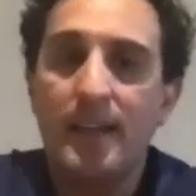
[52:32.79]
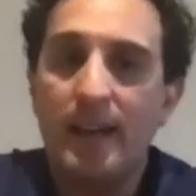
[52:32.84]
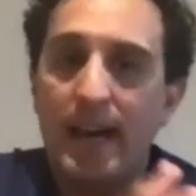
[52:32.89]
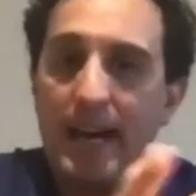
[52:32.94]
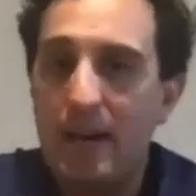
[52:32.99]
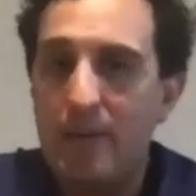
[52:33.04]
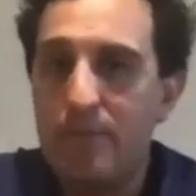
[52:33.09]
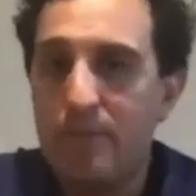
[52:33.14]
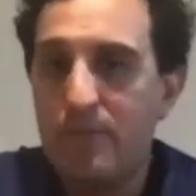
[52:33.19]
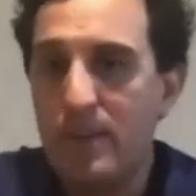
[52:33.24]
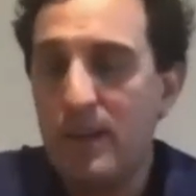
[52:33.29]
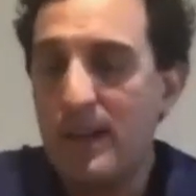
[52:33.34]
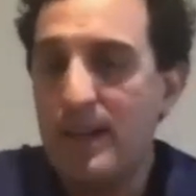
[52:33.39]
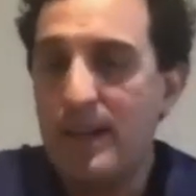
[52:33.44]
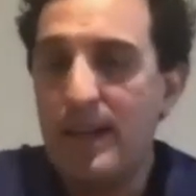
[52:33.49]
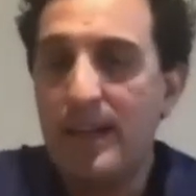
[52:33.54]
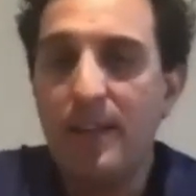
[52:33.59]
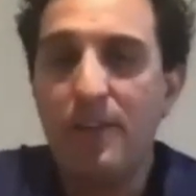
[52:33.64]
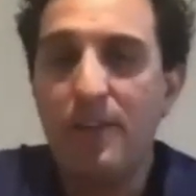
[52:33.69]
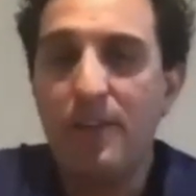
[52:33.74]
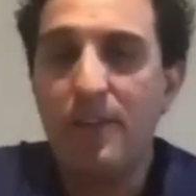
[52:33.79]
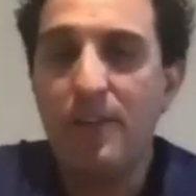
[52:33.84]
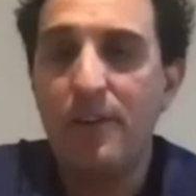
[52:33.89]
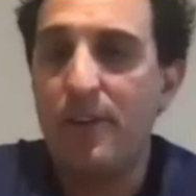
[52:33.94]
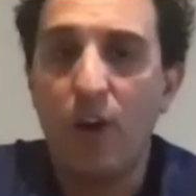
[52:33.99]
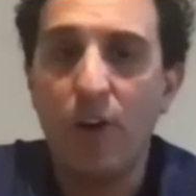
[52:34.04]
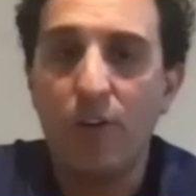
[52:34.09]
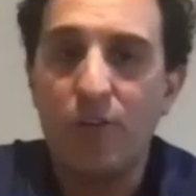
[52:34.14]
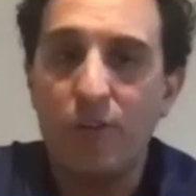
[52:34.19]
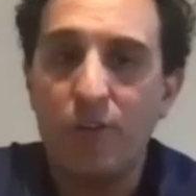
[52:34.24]
either at
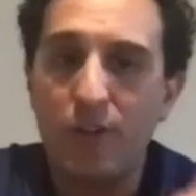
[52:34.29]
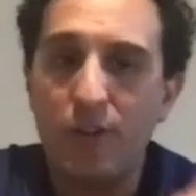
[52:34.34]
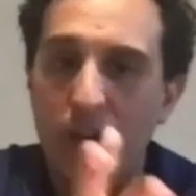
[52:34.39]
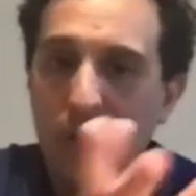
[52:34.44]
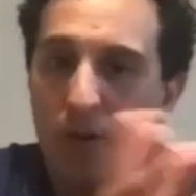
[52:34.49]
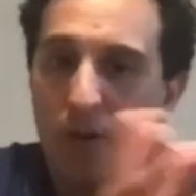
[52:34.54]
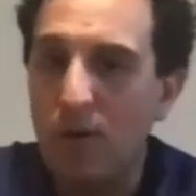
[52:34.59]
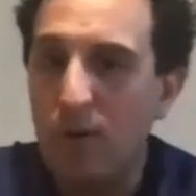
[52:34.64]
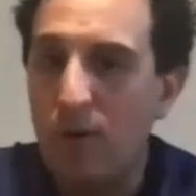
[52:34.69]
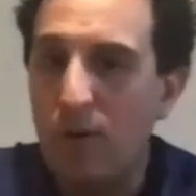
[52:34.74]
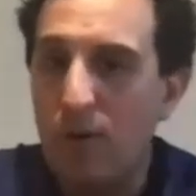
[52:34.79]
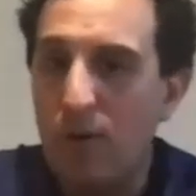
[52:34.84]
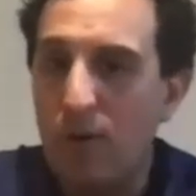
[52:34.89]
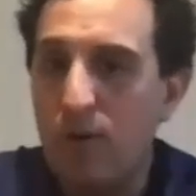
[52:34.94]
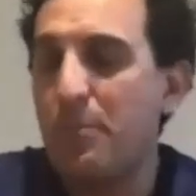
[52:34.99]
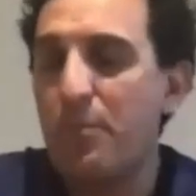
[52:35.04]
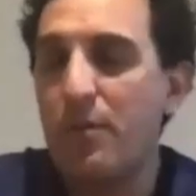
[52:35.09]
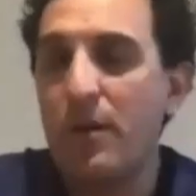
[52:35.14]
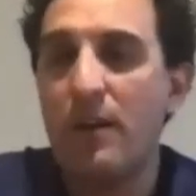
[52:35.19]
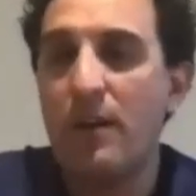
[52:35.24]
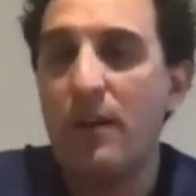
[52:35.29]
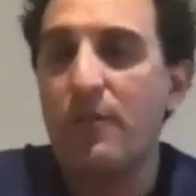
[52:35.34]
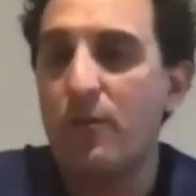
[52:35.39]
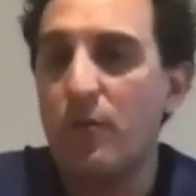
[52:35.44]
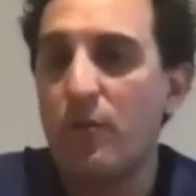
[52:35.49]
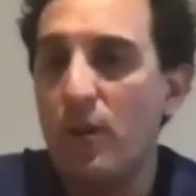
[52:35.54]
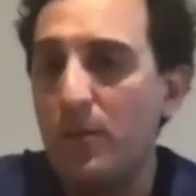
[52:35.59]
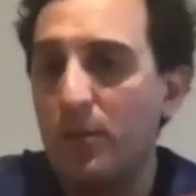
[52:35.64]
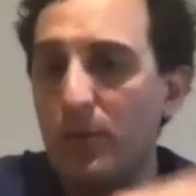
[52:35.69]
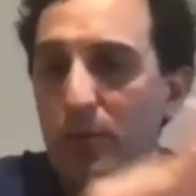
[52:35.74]
the Austin or in the private
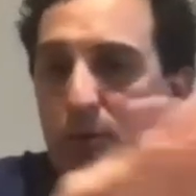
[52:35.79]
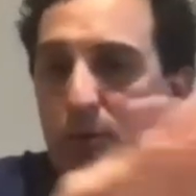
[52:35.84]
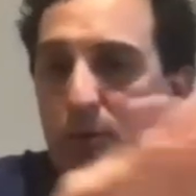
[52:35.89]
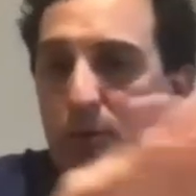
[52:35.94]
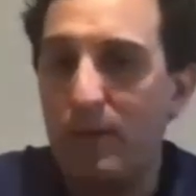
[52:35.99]
rooms